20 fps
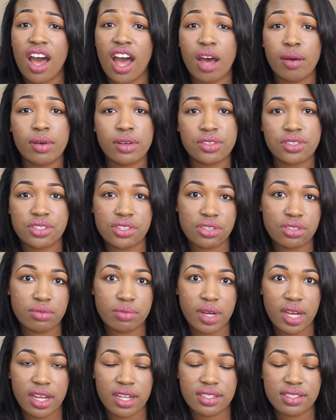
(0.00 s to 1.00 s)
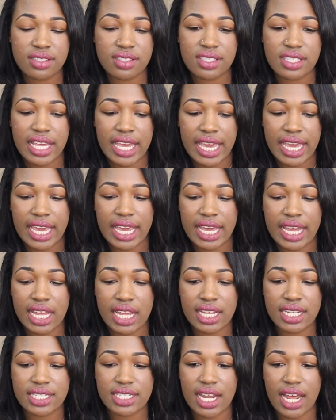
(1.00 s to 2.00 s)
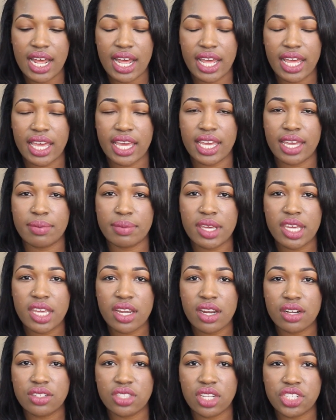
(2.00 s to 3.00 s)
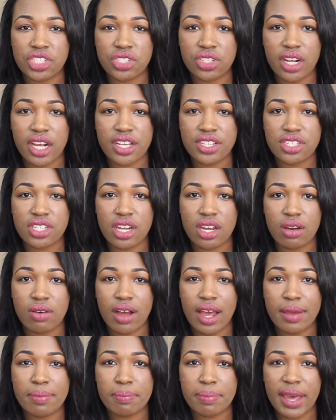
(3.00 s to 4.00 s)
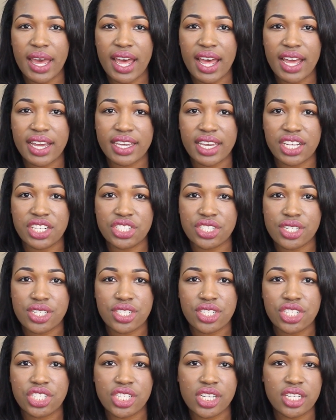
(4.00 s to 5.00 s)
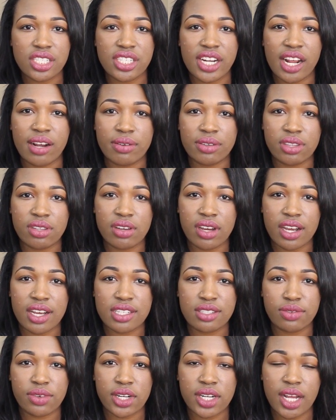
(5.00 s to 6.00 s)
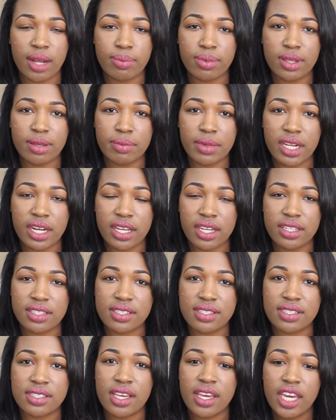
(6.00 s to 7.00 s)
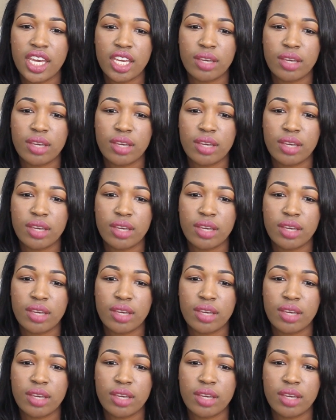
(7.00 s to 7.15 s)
almost two months and I am here to let you guys know I'm back and just to chit chat with you guys for a couple of minutes